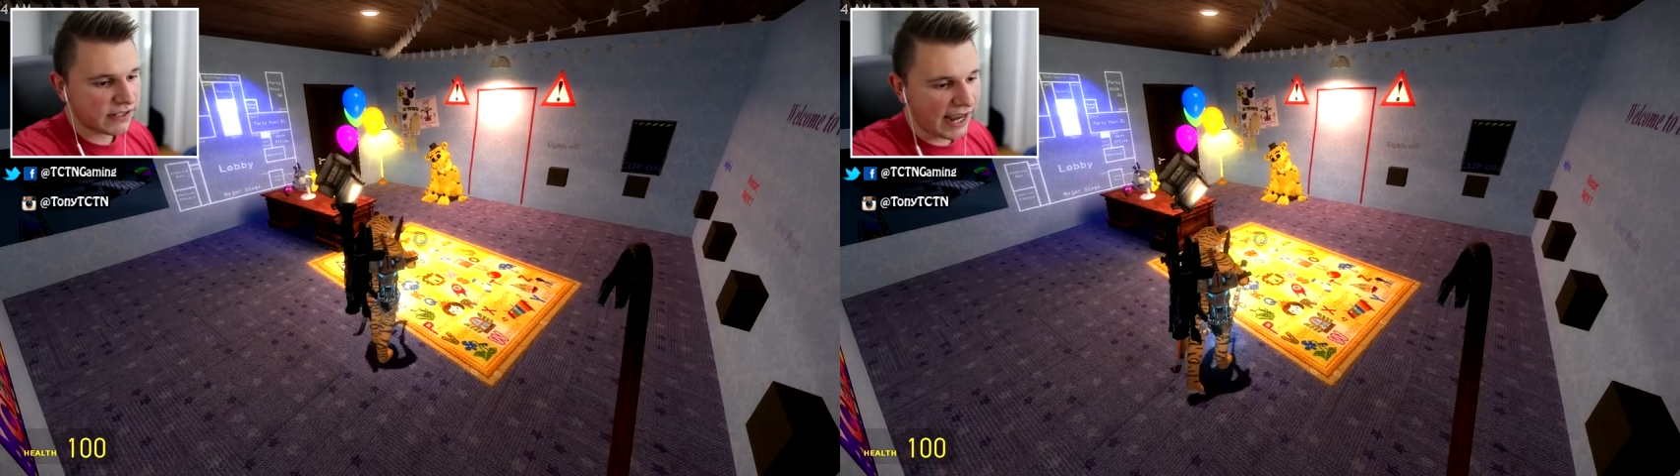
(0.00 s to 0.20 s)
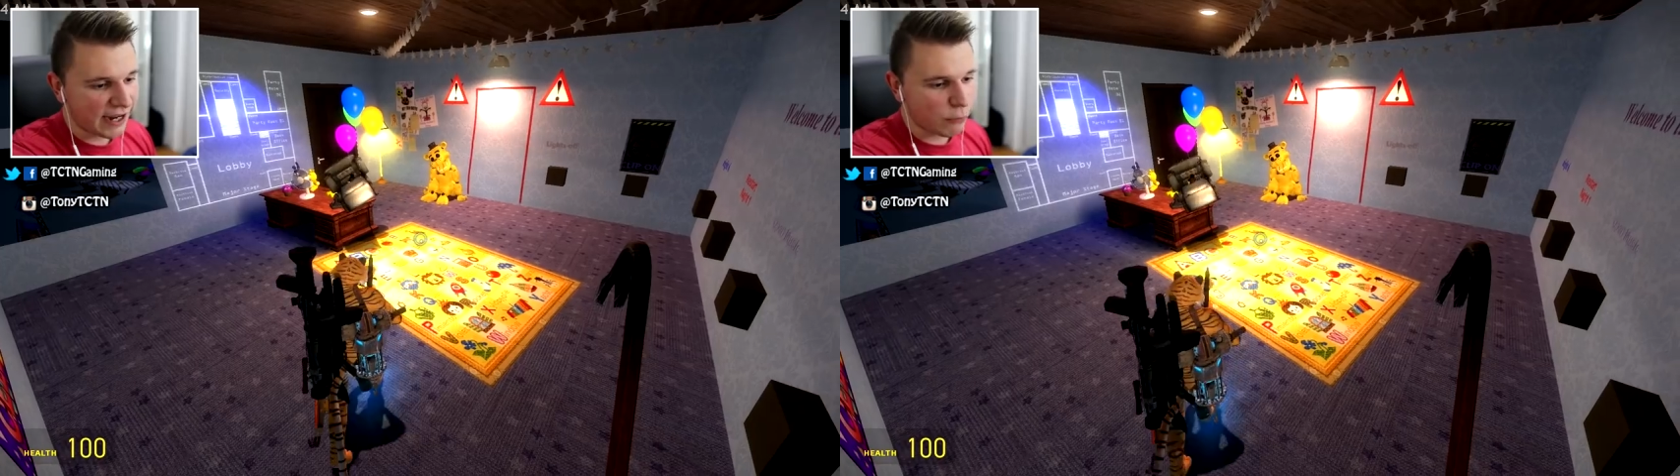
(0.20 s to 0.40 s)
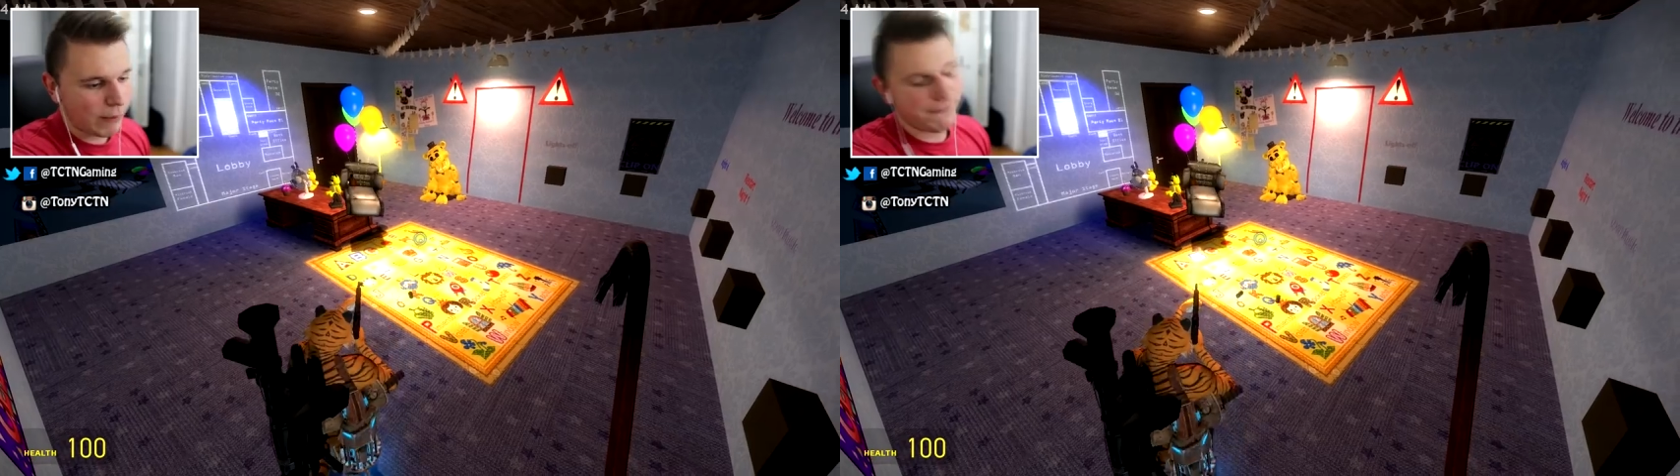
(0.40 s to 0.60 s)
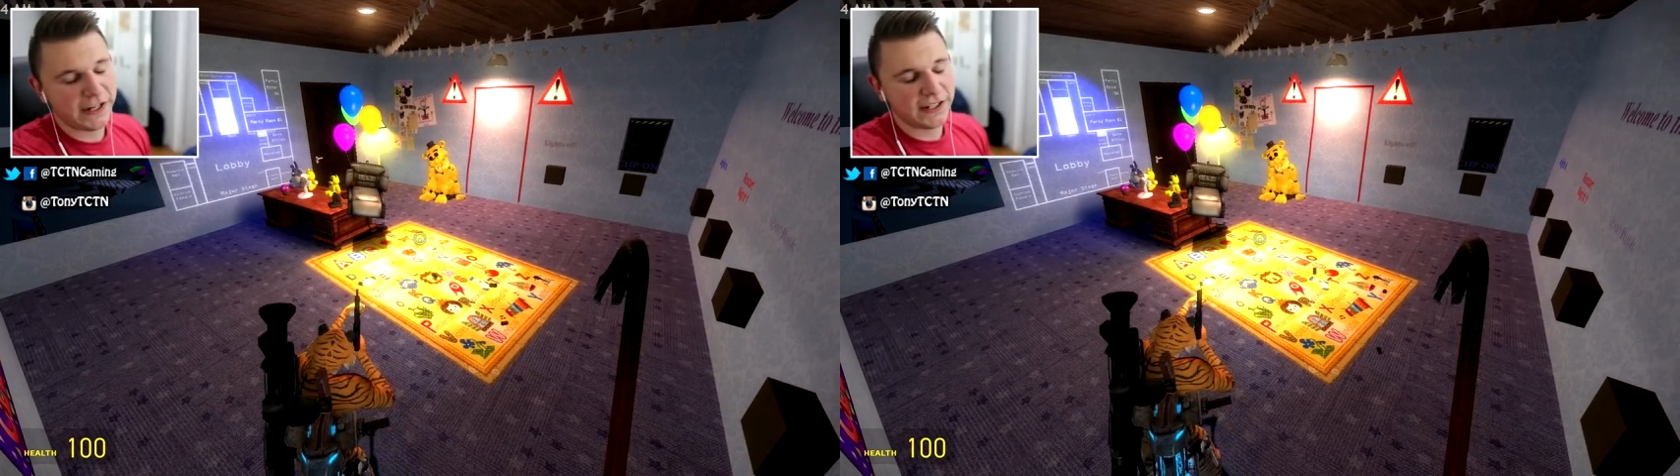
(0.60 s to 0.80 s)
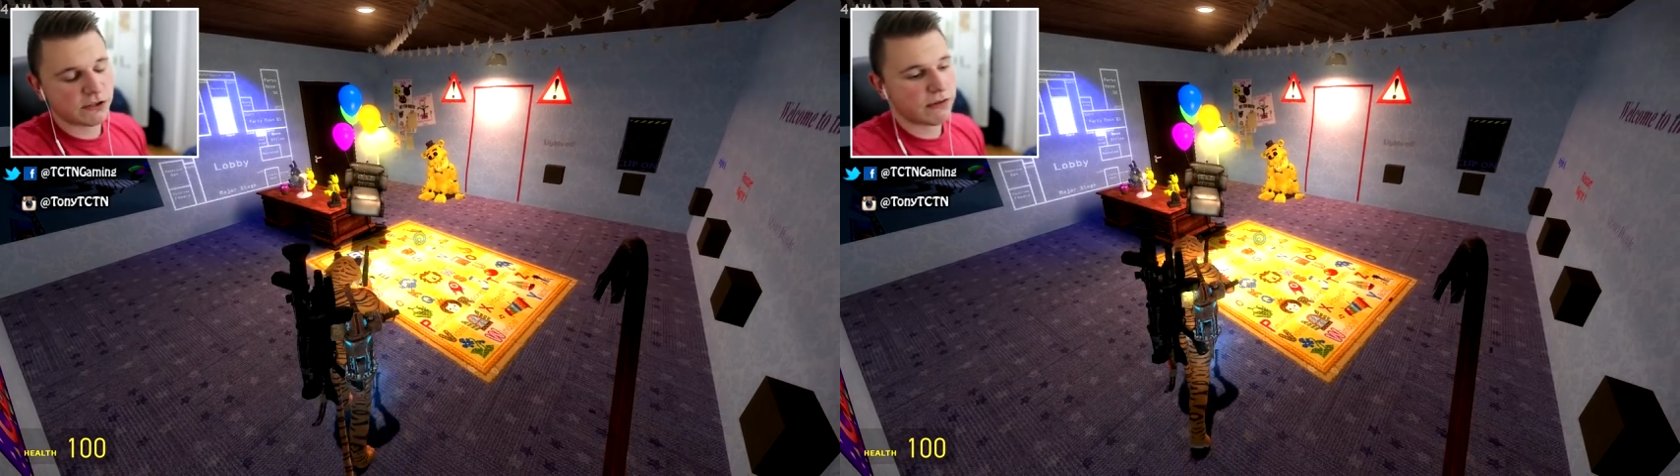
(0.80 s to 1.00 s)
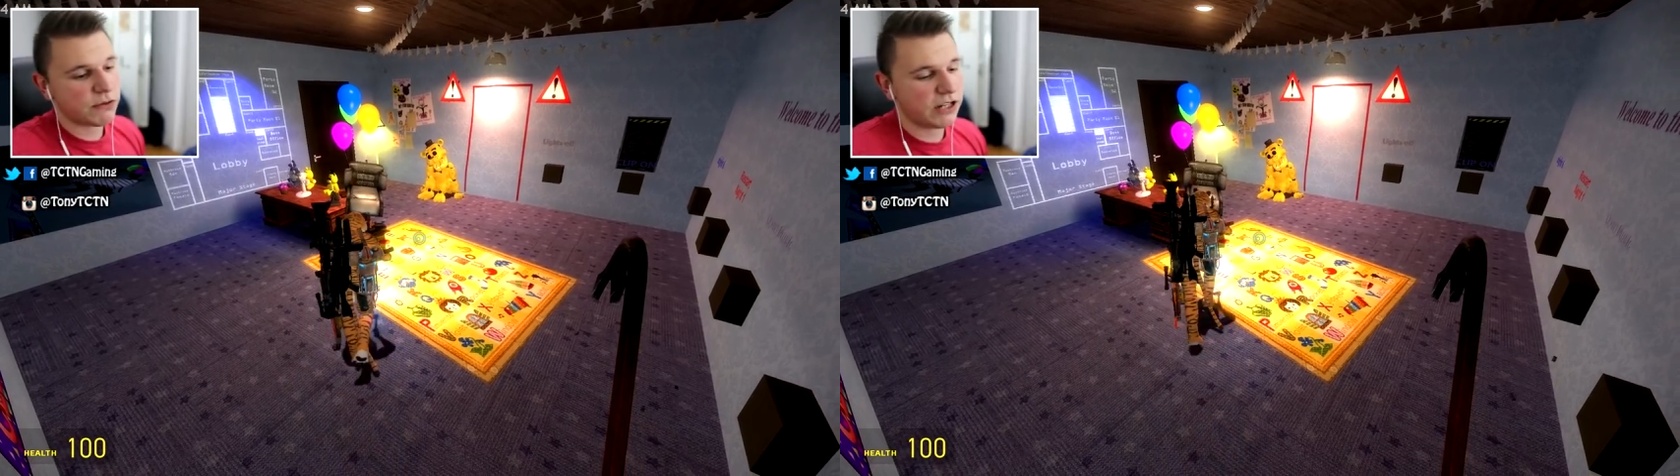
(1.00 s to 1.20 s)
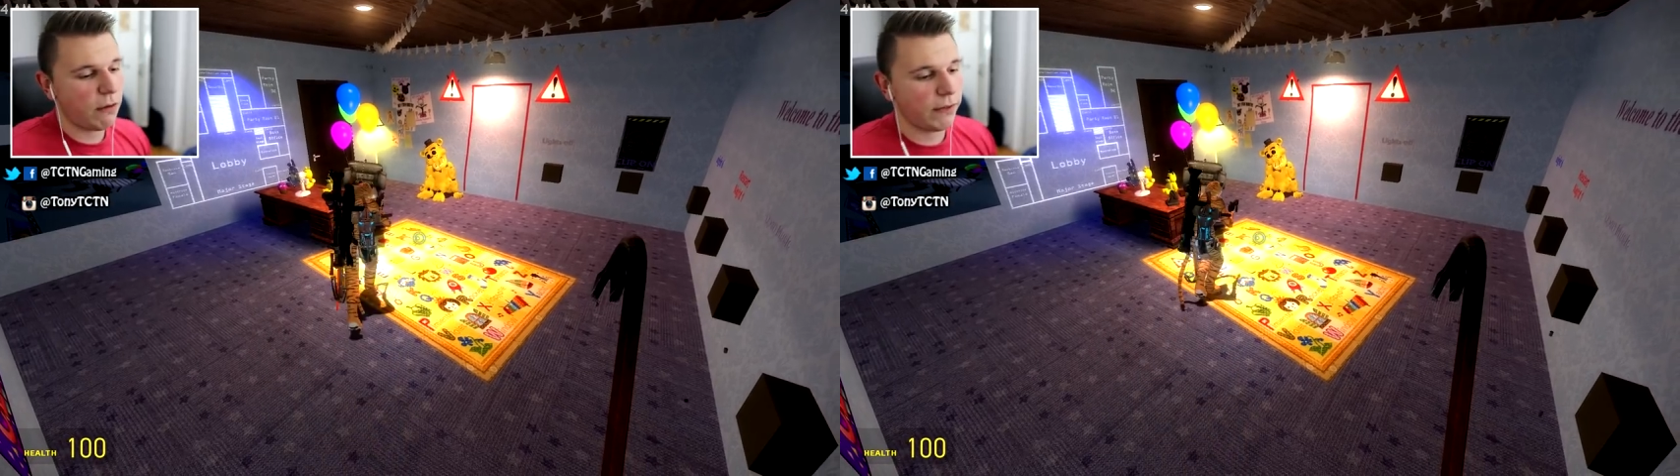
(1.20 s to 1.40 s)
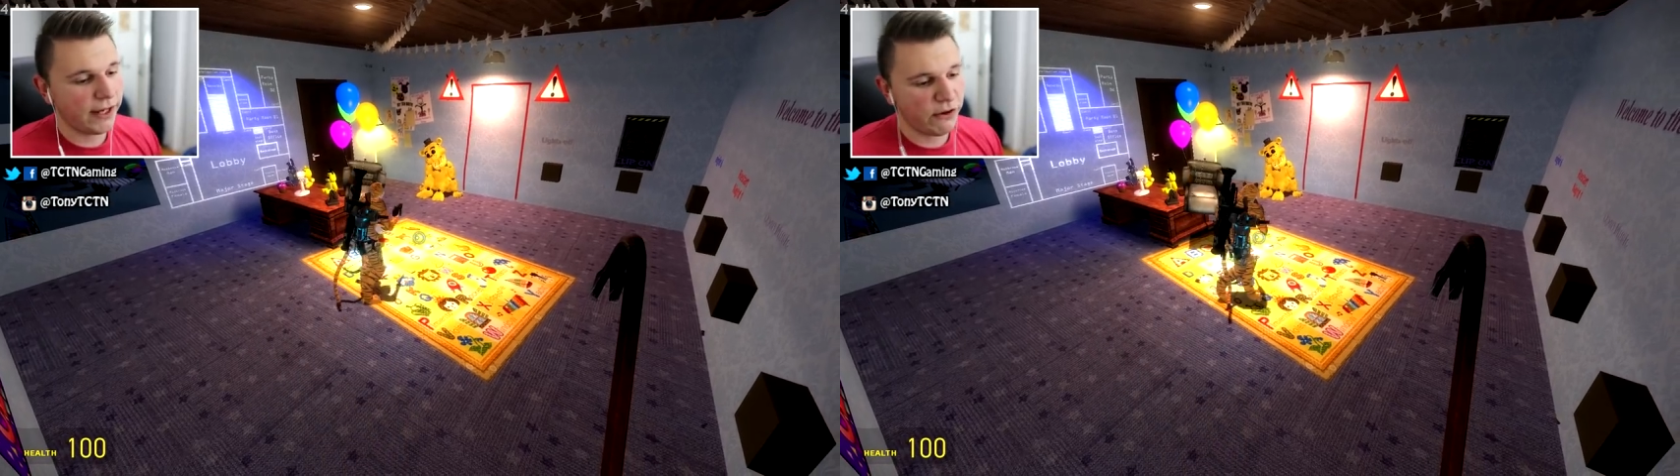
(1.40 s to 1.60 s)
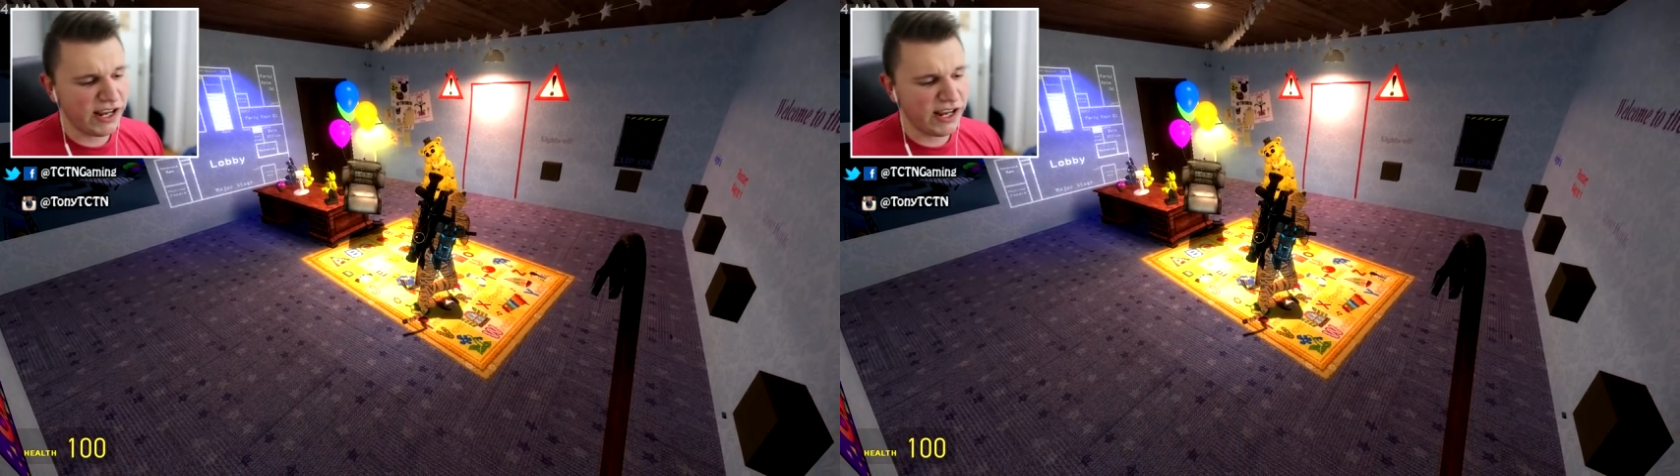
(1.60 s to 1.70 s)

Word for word: Tiger Whiffen in the description down below.